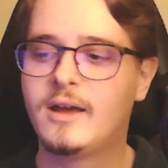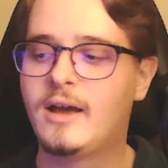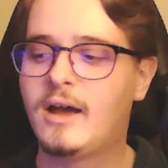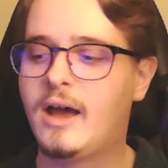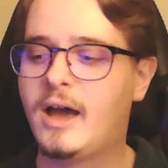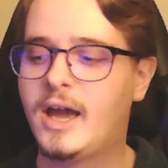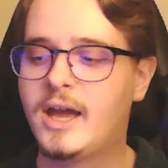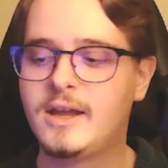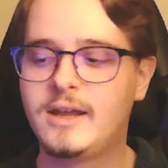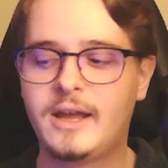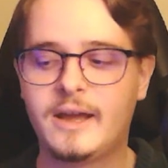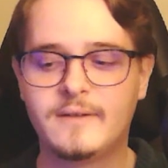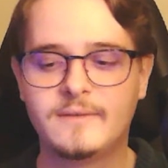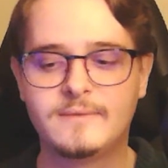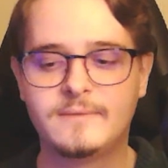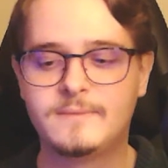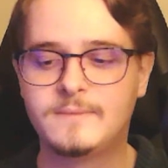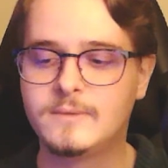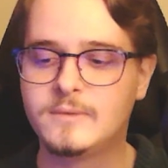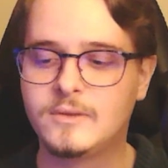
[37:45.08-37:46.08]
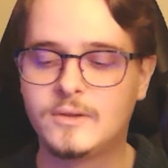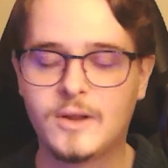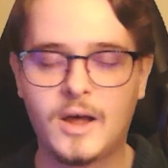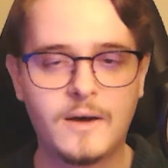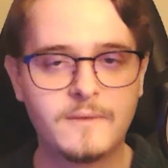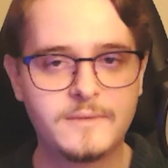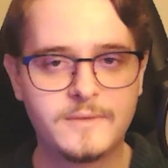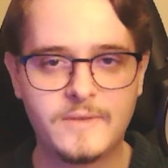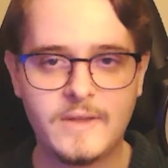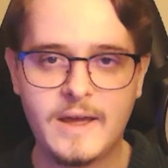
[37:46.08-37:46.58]
I have
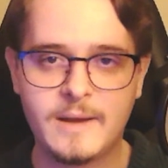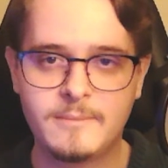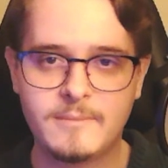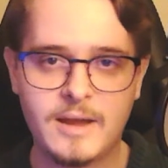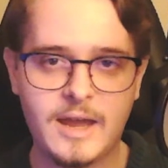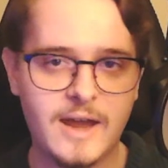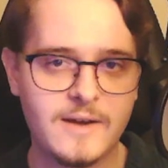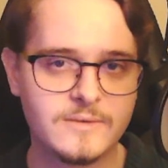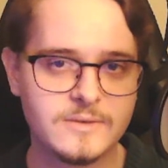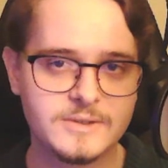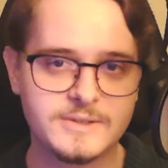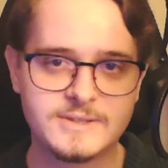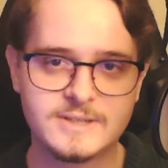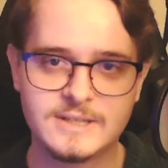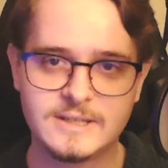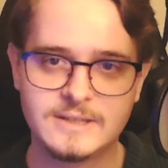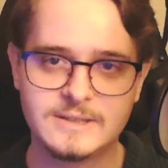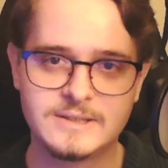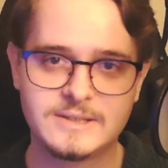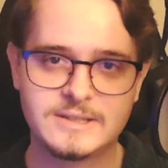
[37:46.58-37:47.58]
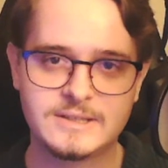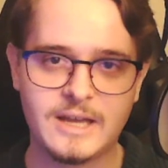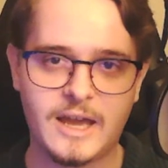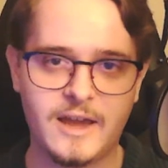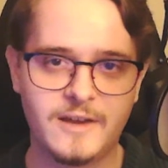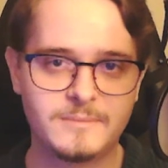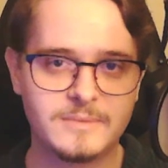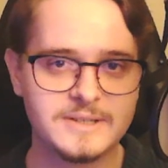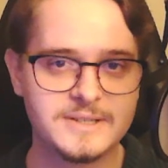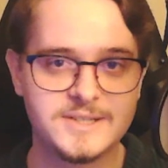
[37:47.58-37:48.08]
loved them ever since.
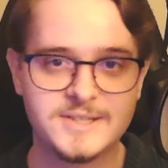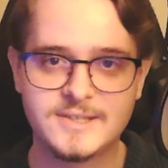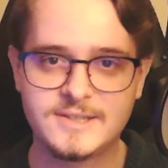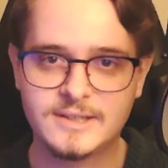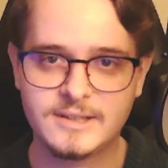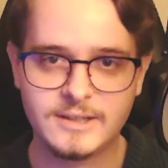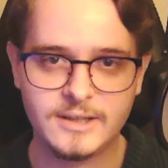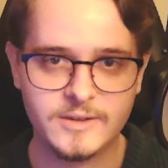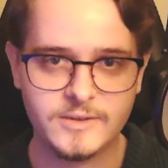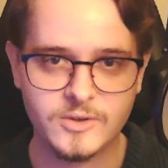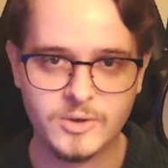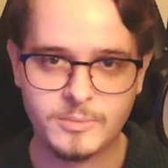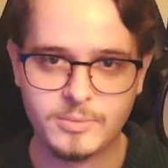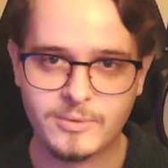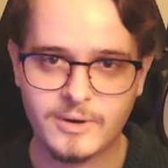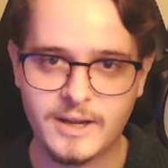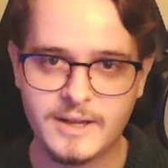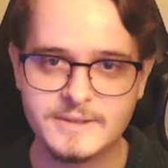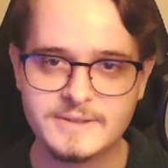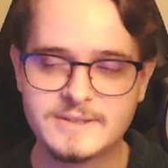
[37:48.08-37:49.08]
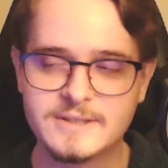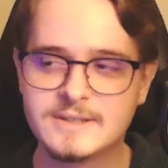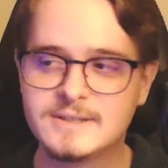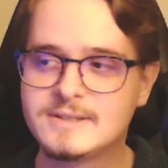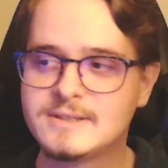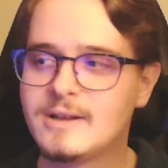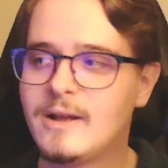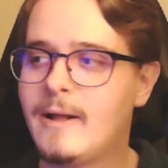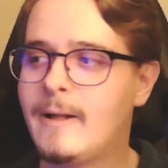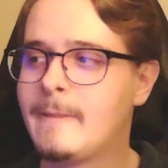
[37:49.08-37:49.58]
I've been singing their
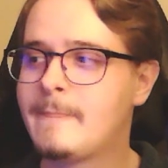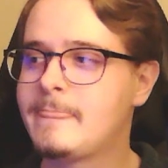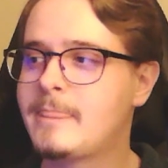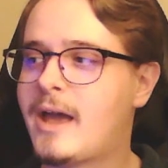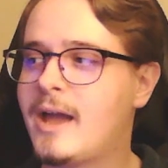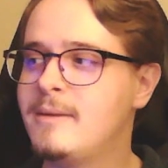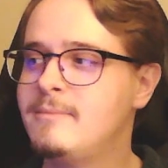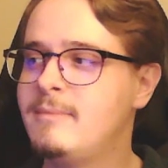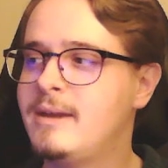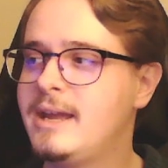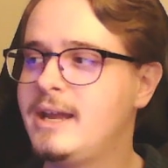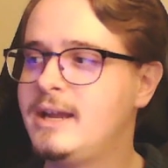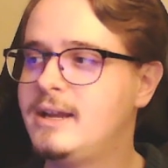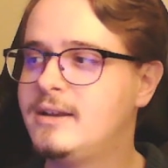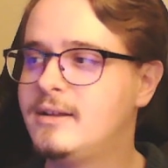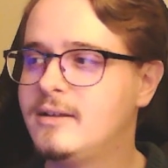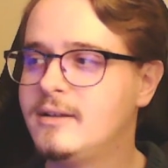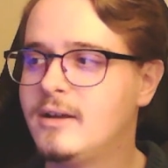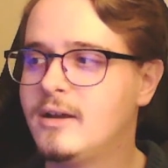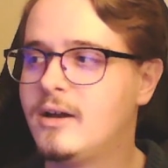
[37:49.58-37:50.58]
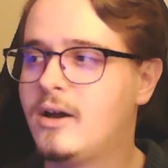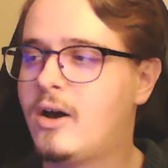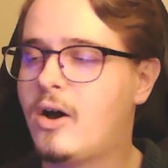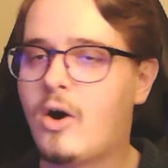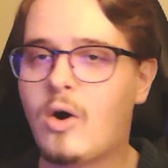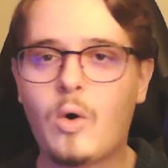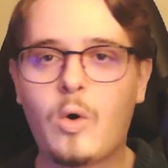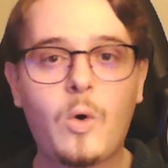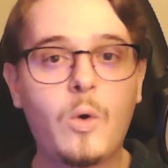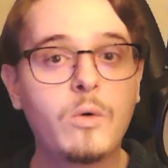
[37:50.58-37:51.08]
praises. I made
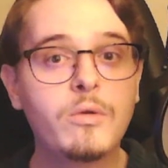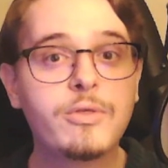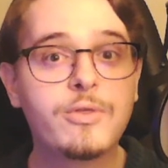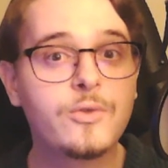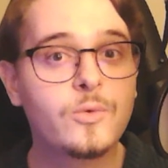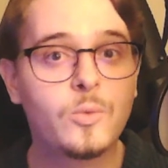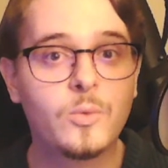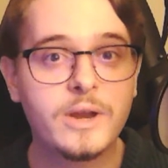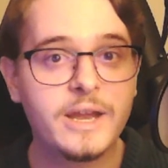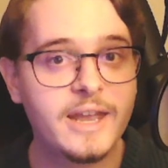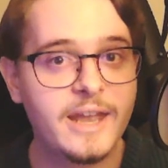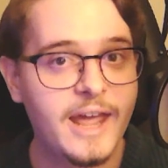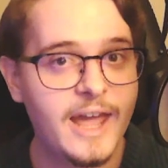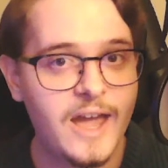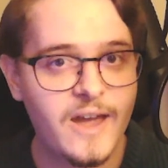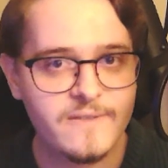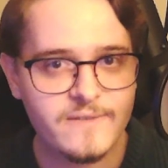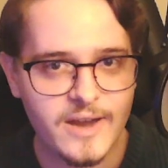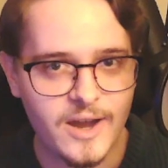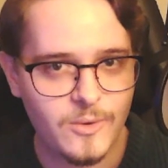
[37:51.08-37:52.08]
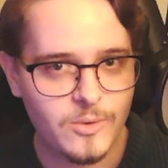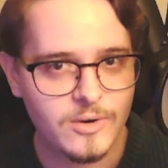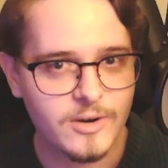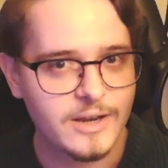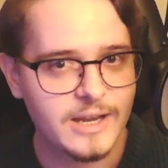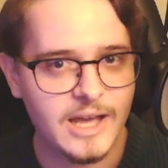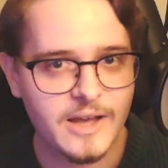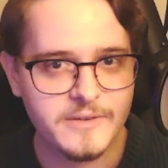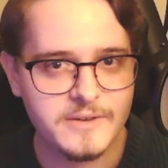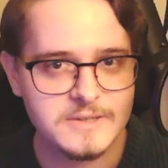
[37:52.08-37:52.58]
a whole 3.5 hour
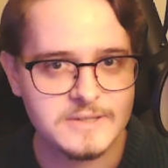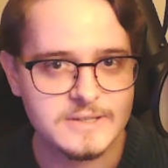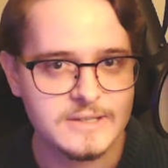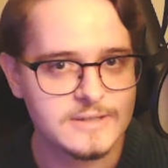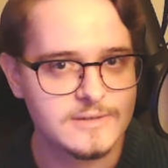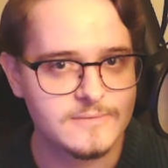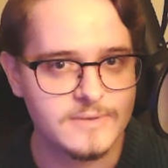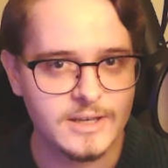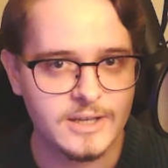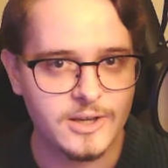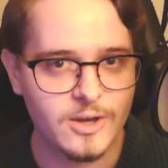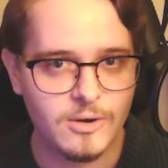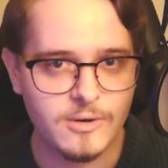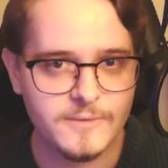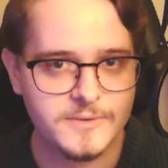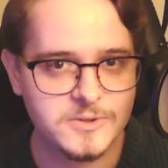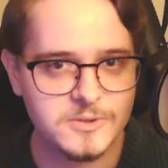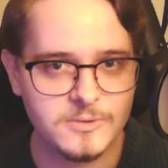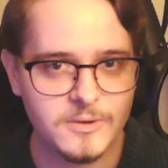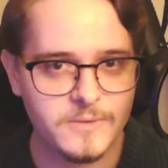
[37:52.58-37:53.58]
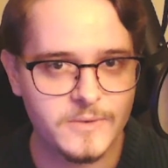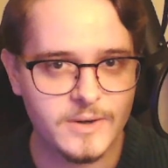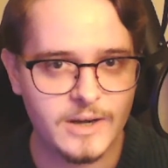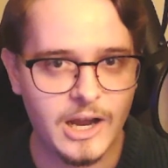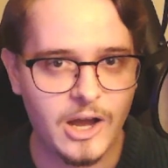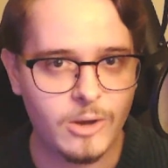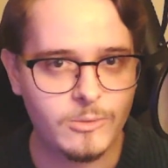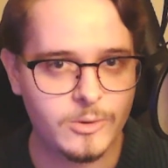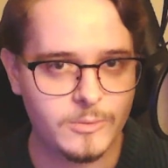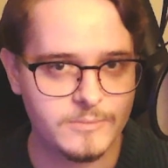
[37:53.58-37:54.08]
analysis video of 2 of their
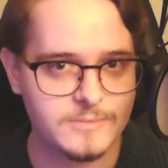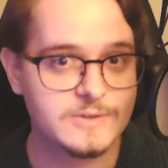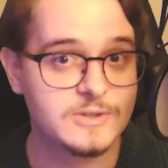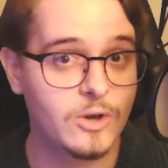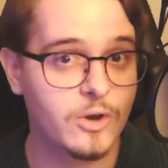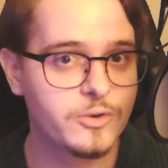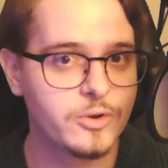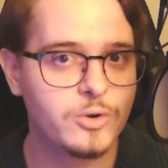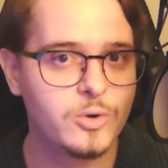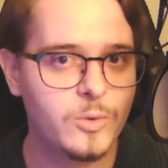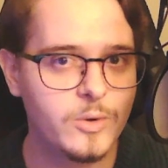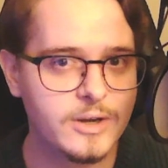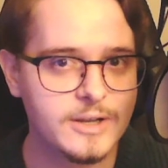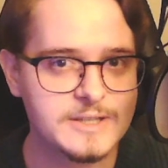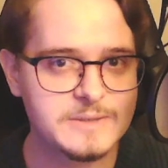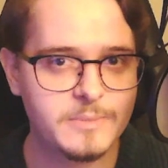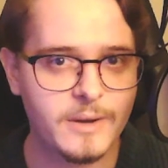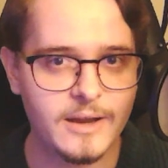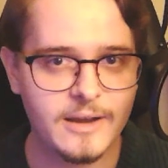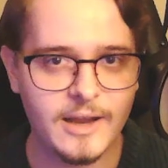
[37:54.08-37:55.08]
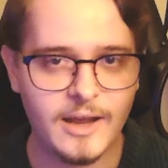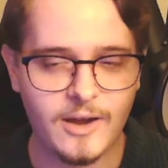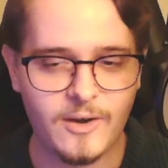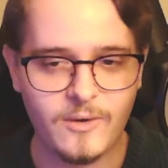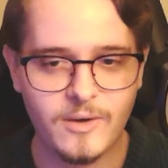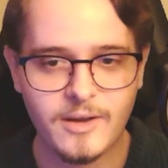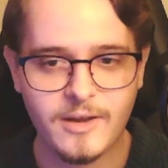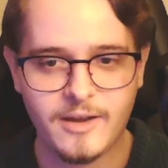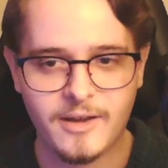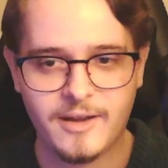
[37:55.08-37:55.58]
albums. Y'all know who it is by now.
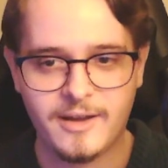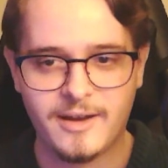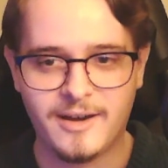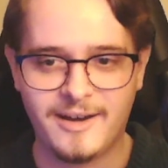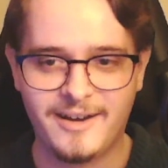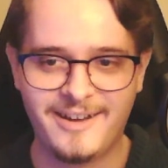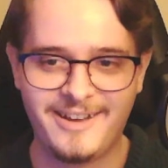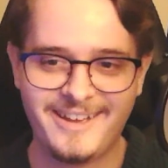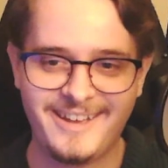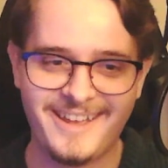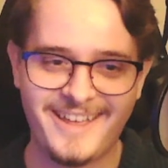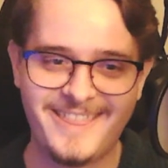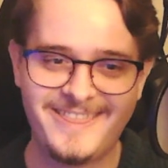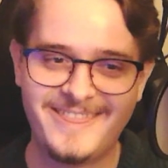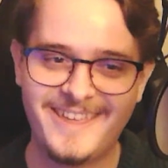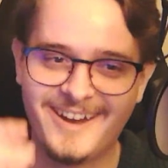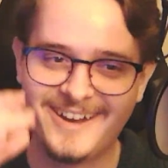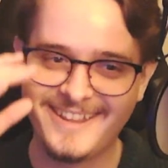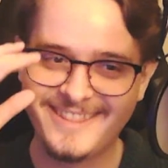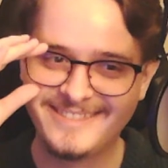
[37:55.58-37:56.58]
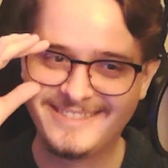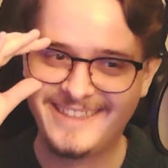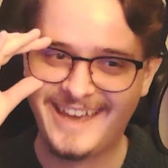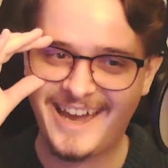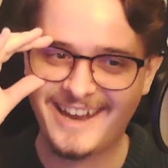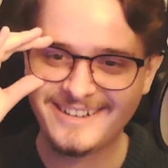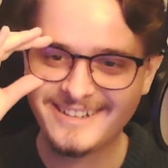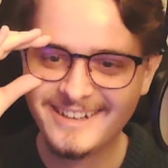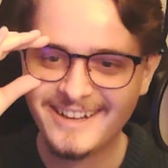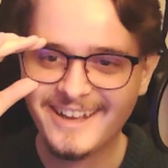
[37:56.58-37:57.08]

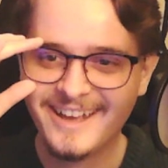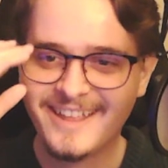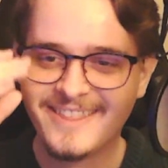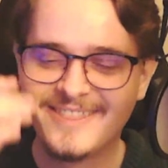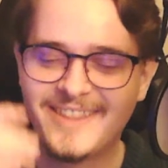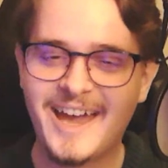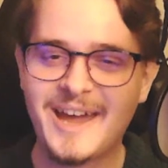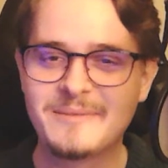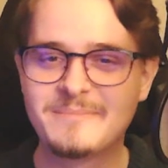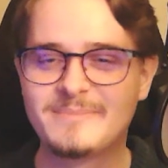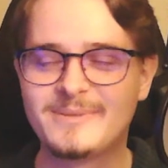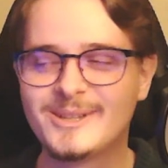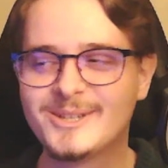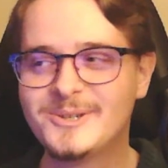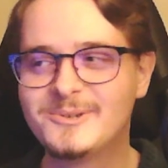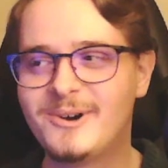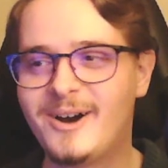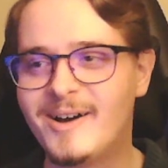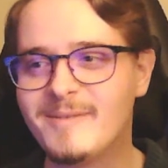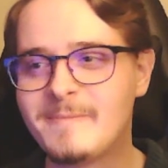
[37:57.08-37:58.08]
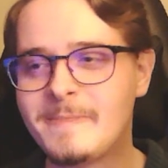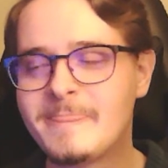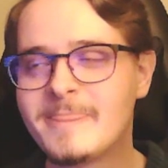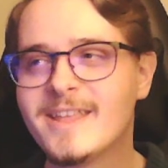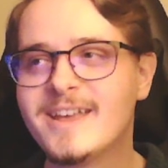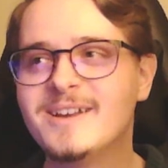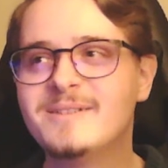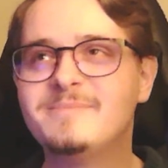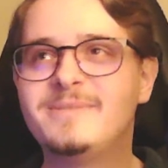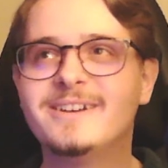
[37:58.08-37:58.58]
That blew up.
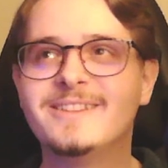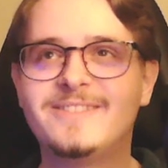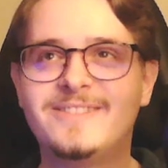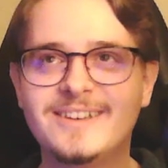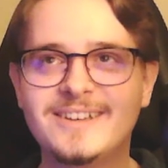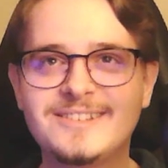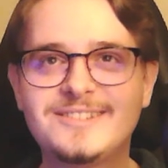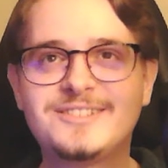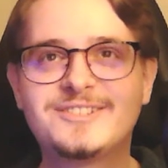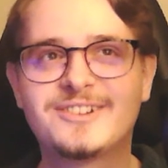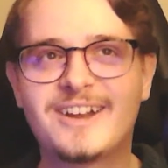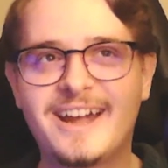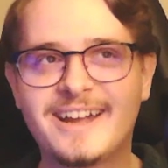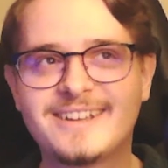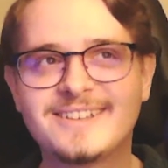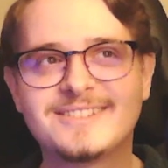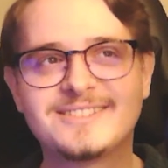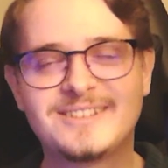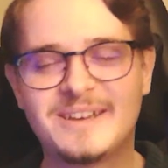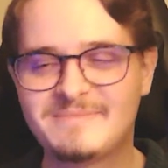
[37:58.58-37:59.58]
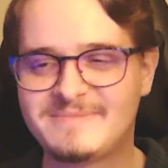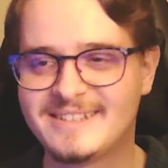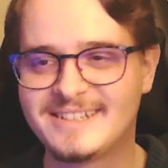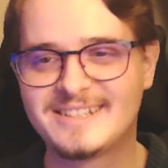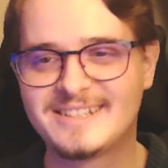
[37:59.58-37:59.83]
But this track is something